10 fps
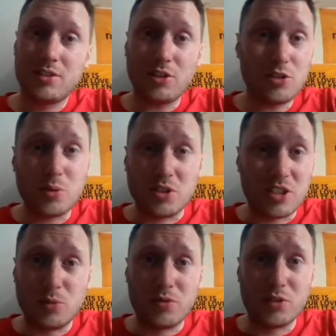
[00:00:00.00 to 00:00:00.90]
I just want to
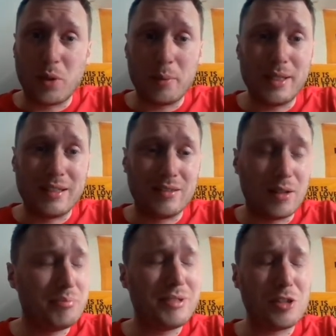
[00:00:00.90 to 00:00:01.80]
see Wolves at Wembley.
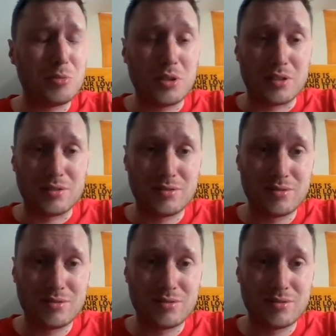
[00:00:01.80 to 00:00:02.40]
I'm desperate.